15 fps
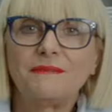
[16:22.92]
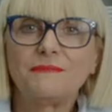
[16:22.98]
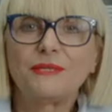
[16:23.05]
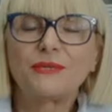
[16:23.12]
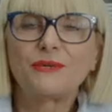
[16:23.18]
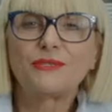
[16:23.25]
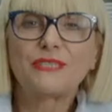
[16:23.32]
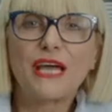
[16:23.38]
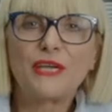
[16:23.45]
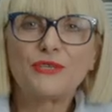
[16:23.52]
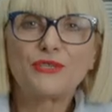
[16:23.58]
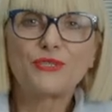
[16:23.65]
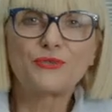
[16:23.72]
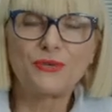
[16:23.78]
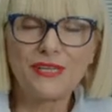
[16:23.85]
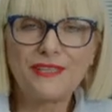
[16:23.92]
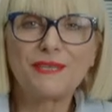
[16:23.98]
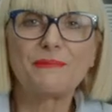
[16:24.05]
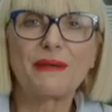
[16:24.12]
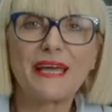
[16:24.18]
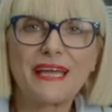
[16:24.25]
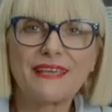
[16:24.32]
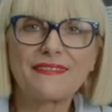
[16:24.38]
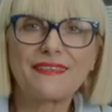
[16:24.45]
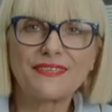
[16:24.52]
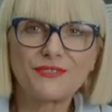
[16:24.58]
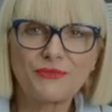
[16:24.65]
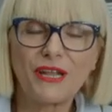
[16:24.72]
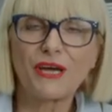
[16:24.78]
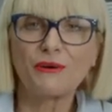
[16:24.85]
because I used to eat them like
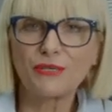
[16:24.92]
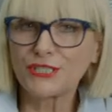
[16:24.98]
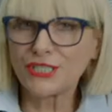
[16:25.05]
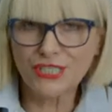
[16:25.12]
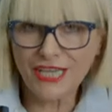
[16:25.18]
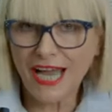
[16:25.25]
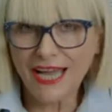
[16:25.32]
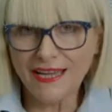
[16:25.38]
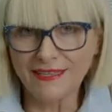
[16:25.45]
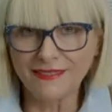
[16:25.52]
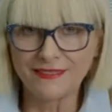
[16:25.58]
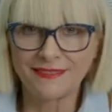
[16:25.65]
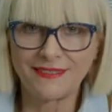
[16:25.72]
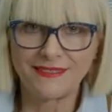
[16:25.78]
this when I was a child.